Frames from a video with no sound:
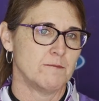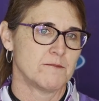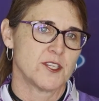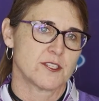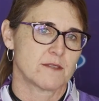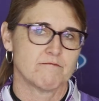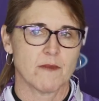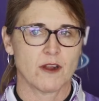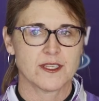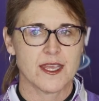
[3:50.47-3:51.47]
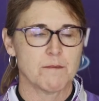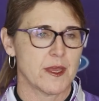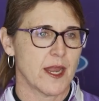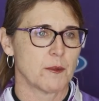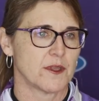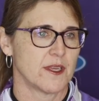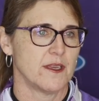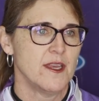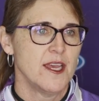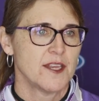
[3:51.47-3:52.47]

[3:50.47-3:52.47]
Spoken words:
just our team being able to